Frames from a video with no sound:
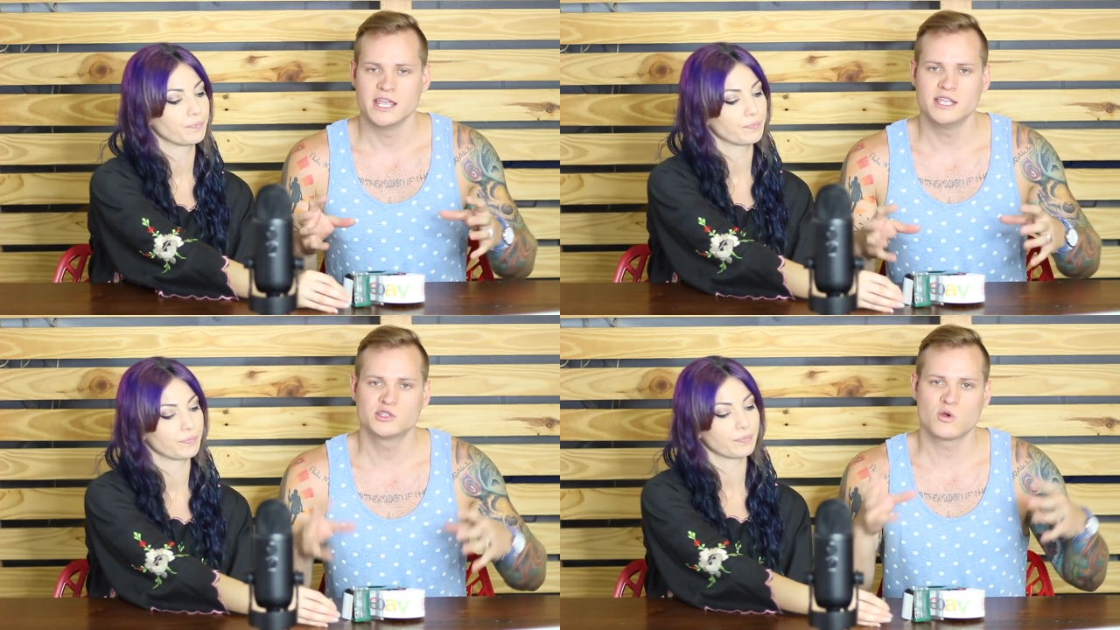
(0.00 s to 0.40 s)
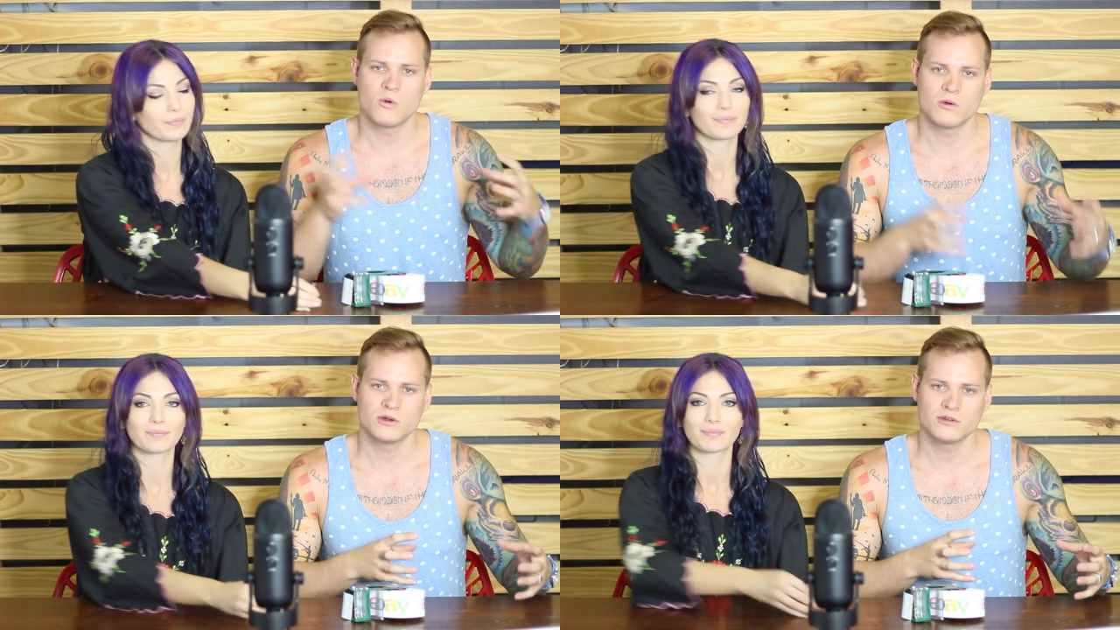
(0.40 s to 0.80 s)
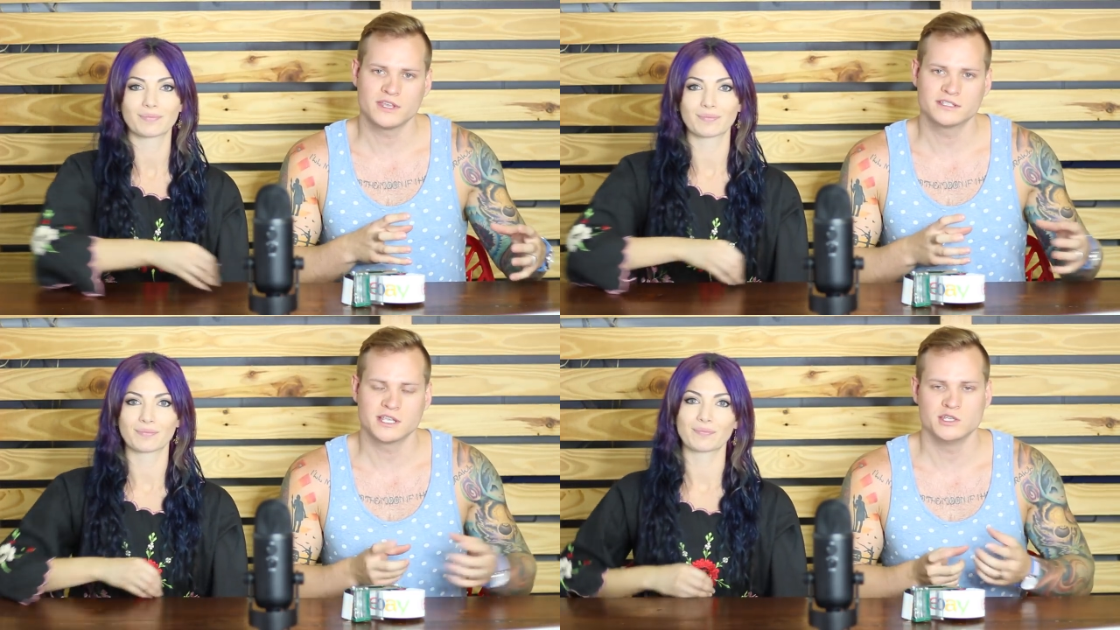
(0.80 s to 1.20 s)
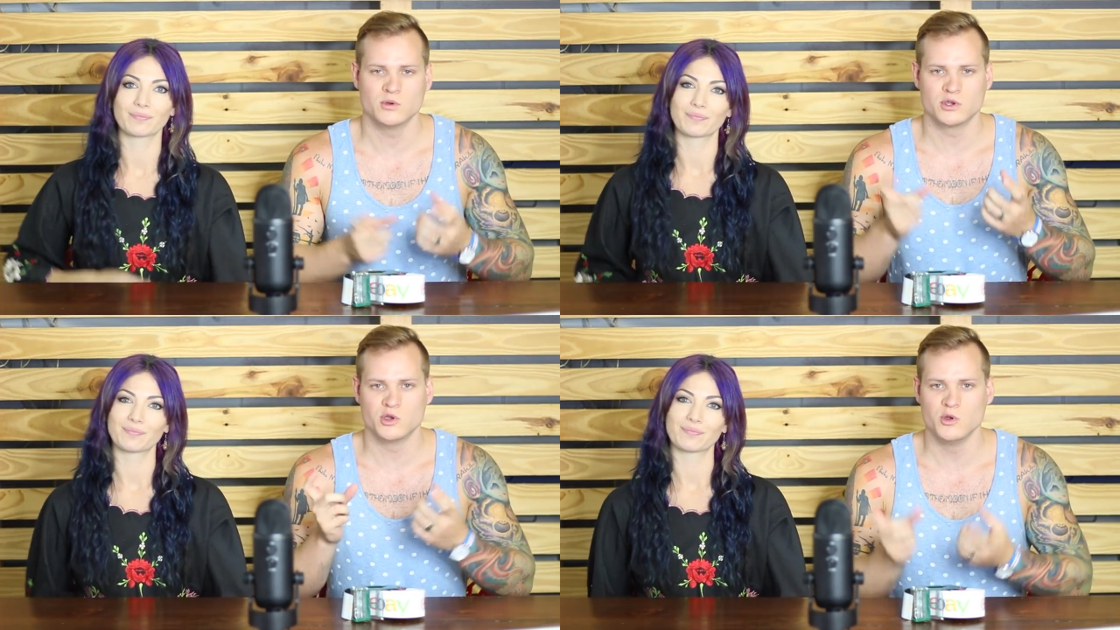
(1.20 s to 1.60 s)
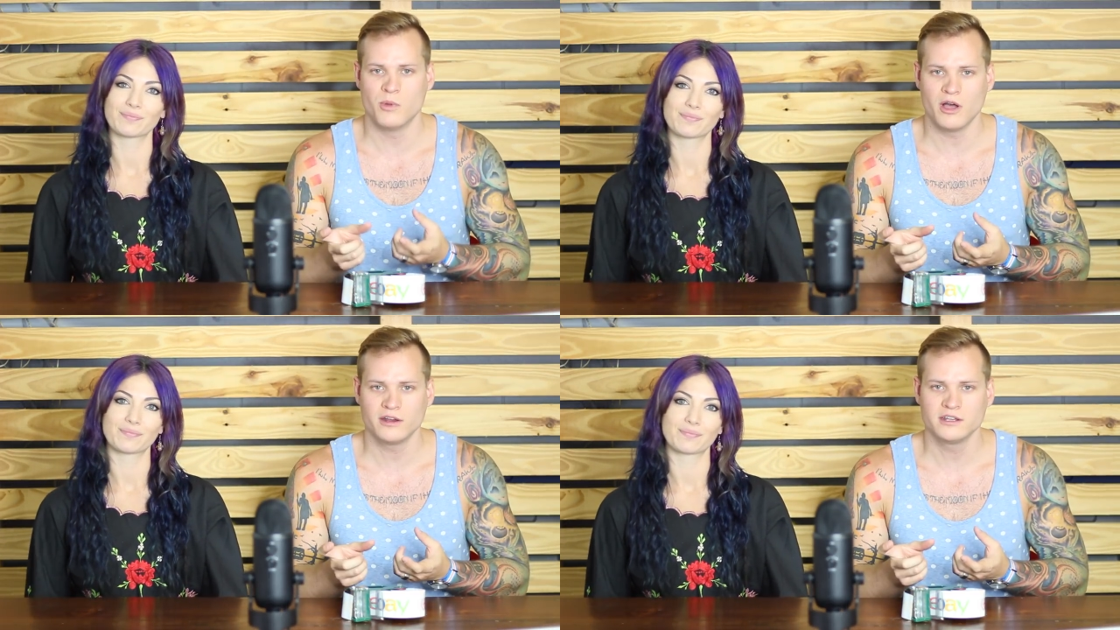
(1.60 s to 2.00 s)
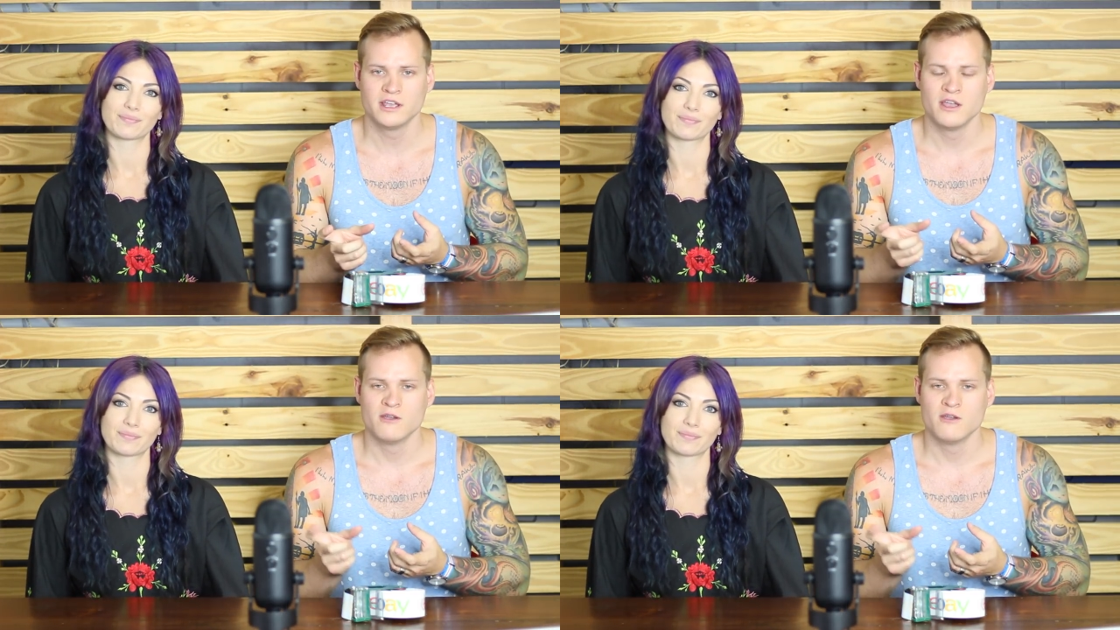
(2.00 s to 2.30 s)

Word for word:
Speaker 1: each quarter they send you a coupon